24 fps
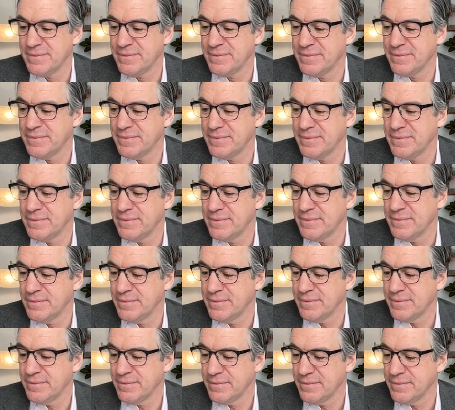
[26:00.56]

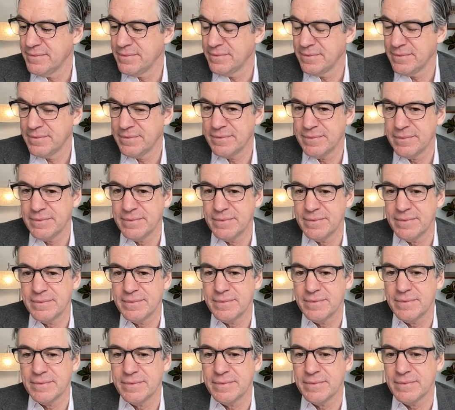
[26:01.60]

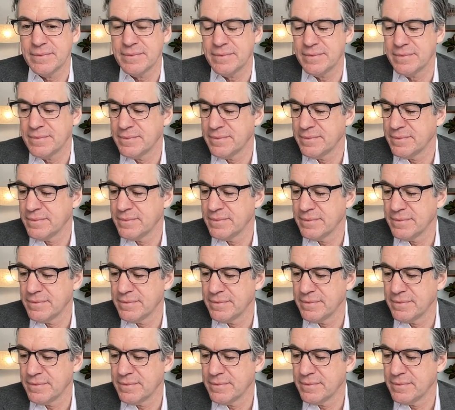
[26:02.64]

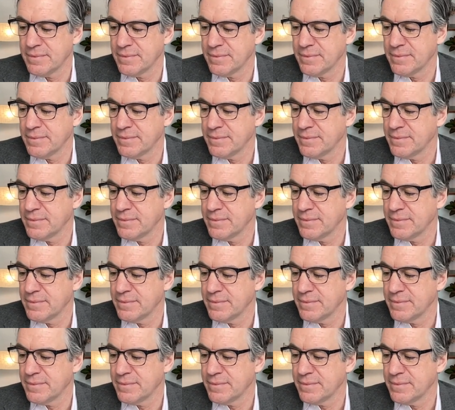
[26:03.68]
No words are spoken by the person on screen.